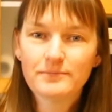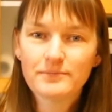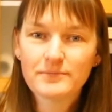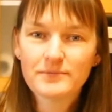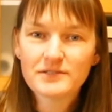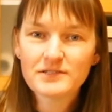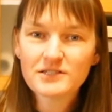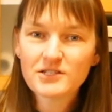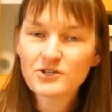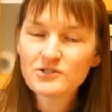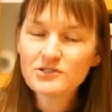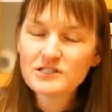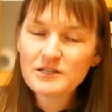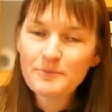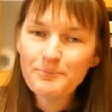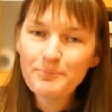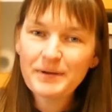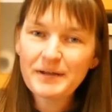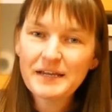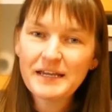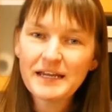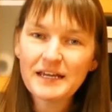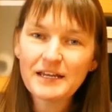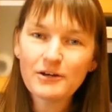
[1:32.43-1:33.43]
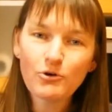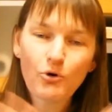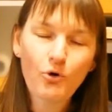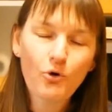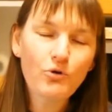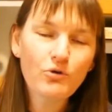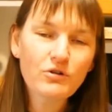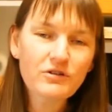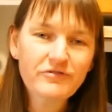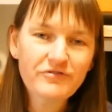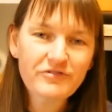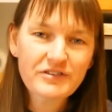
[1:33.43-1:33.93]
So to begin
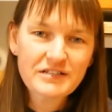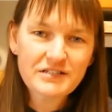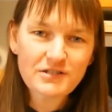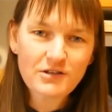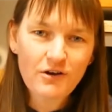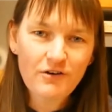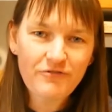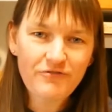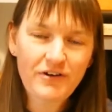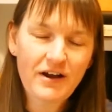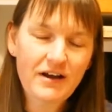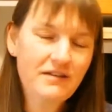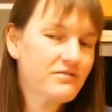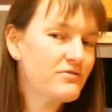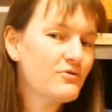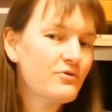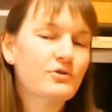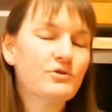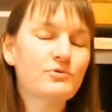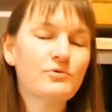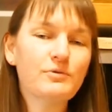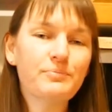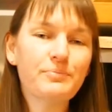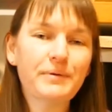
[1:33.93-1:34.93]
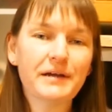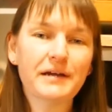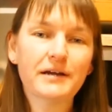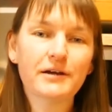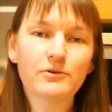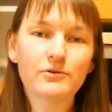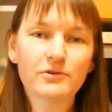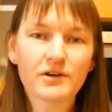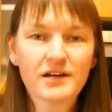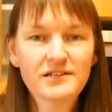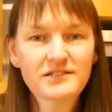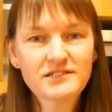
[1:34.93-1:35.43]
all of this off, I thought it would be a
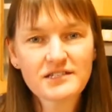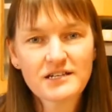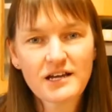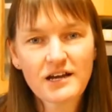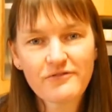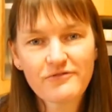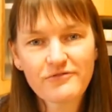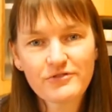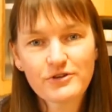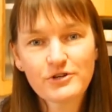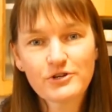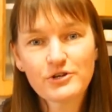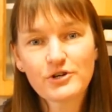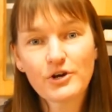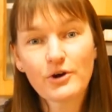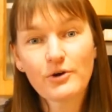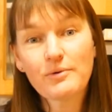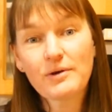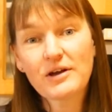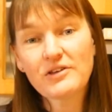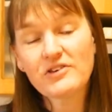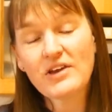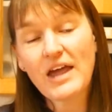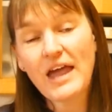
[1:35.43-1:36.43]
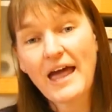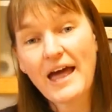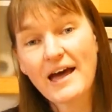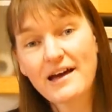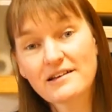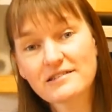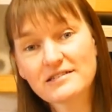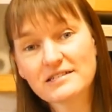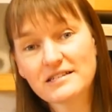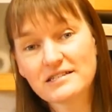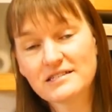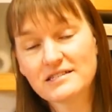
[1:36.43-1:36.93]
good idea for you to go around the
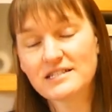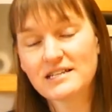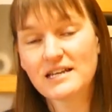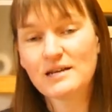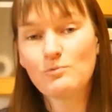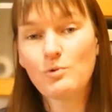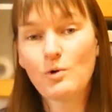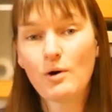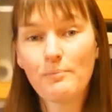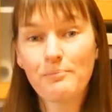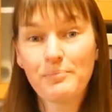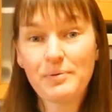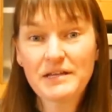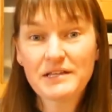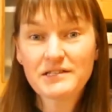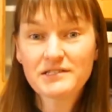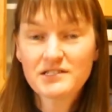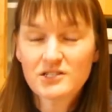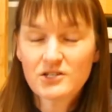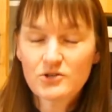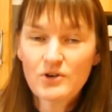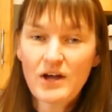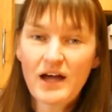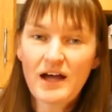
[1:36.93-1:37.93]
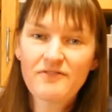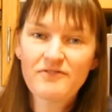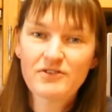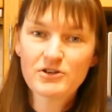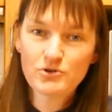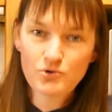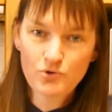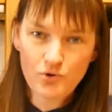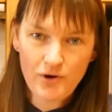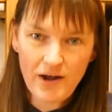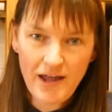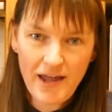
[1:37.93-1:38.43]
house and see what bins you have in
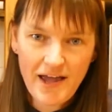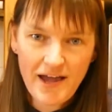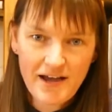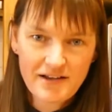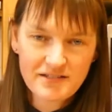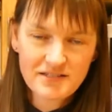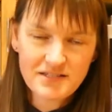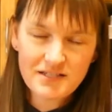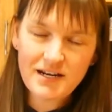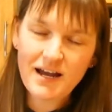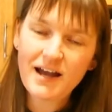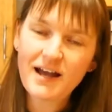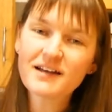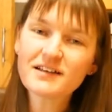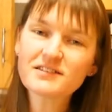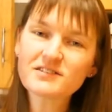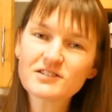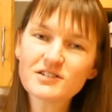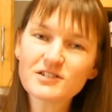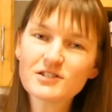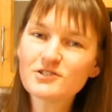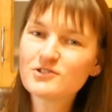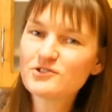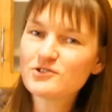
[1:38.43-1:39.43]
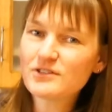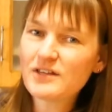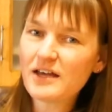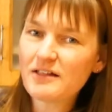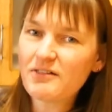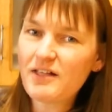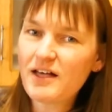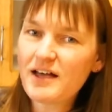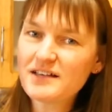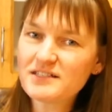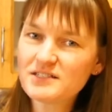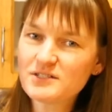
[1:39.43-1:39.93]
your house. And I asked you to do
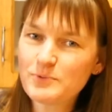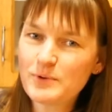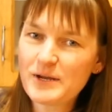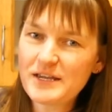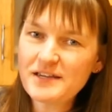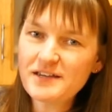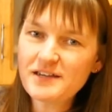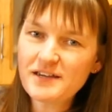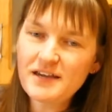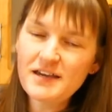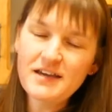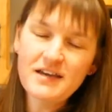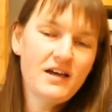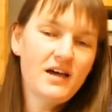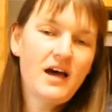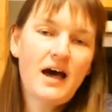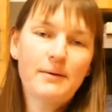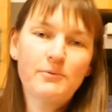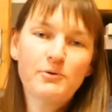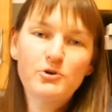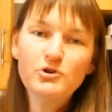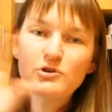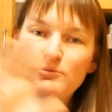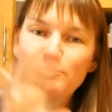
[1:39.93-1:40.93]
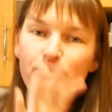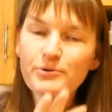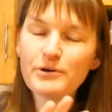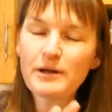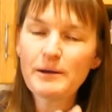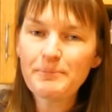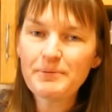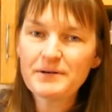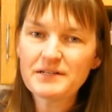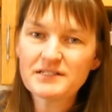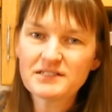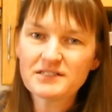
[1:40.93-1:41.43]
that last week. I'm going to put
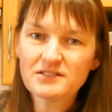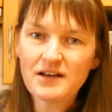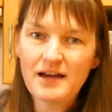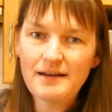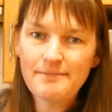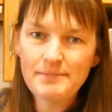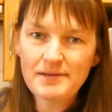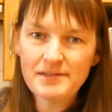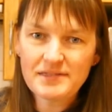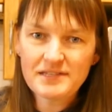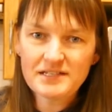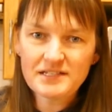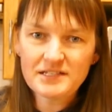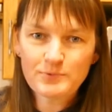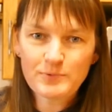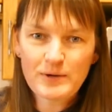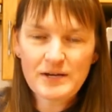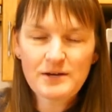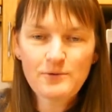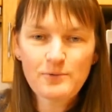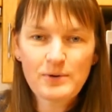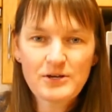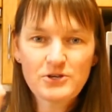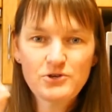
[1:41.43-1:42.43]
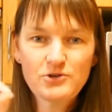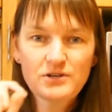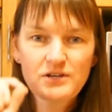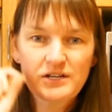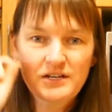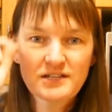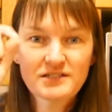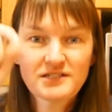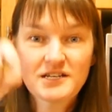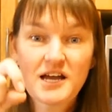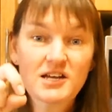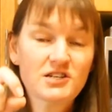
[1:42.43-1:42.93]
up an assignment this week where you
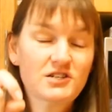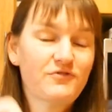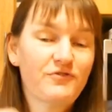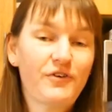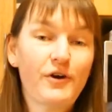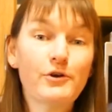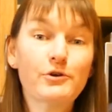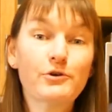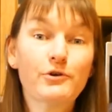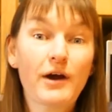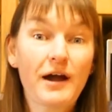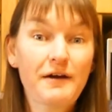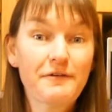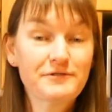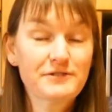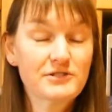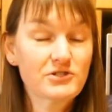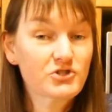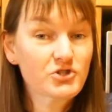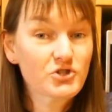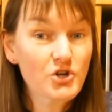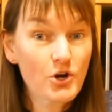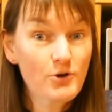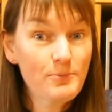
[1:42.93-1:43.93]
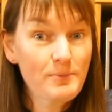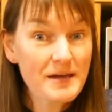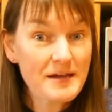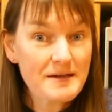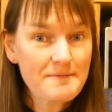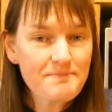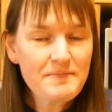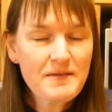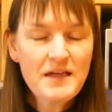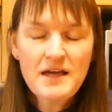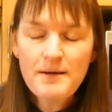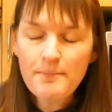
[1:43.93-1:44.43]
can attach photographs and show
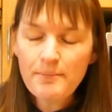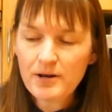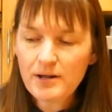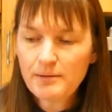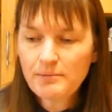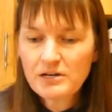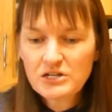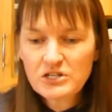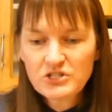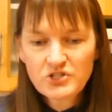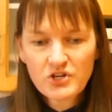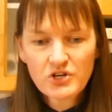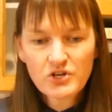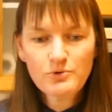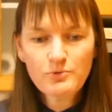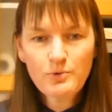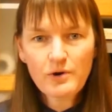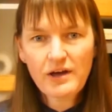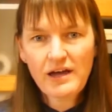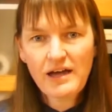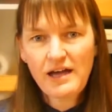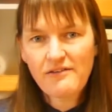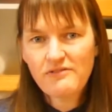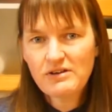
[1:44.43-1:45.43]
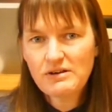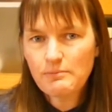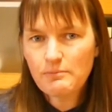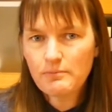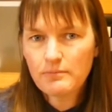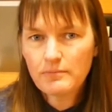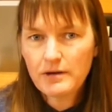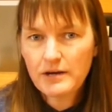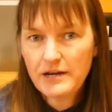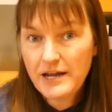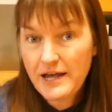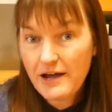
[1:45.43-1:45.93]
me. But I'm going to show you what I have
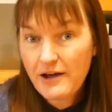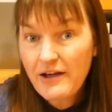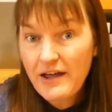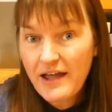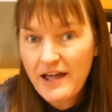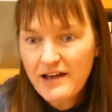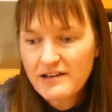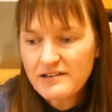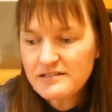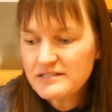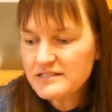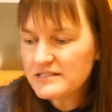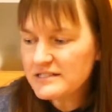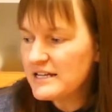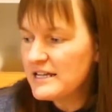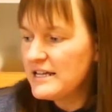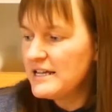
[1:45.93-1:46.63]
in our house.